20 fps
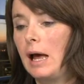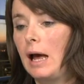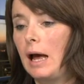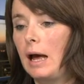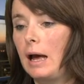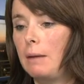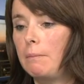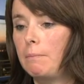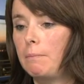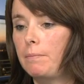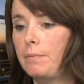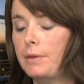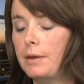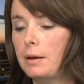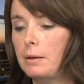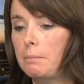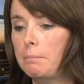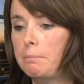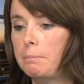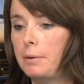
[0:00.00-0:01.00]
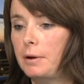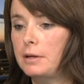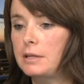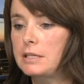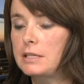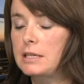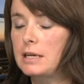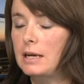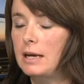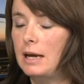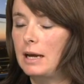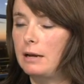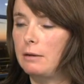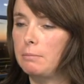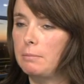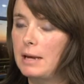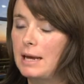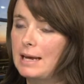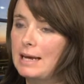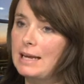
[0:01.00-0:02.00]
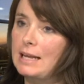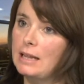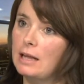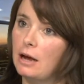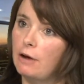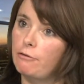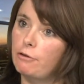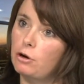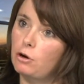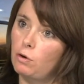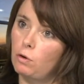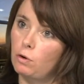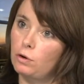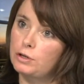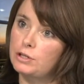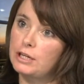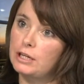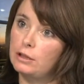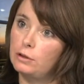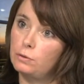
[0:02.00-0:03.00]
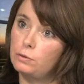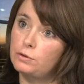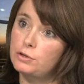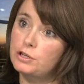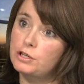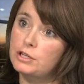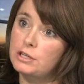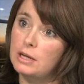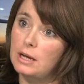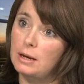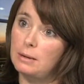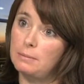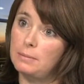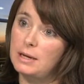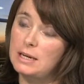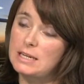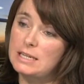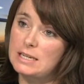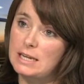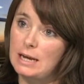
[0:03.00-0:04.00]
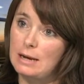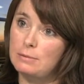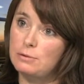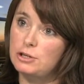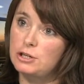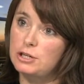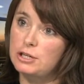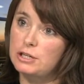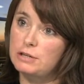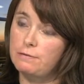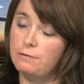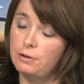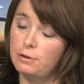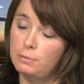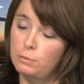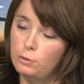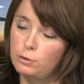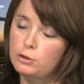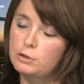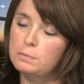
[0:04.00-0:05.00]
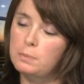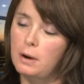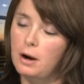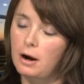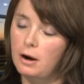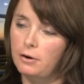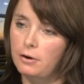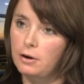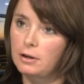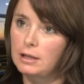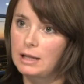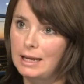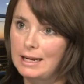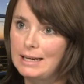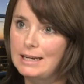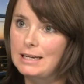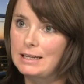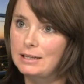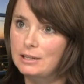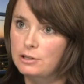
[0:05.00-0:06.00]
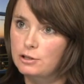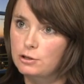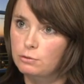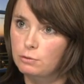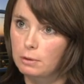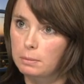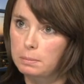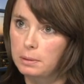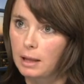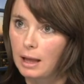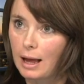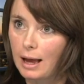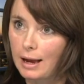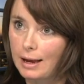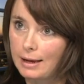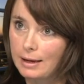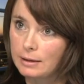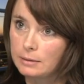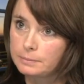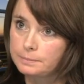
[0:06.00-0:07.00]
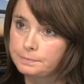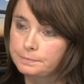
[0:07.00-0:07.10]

But in making that recording, those exceptions for the most part are unlikely to apply.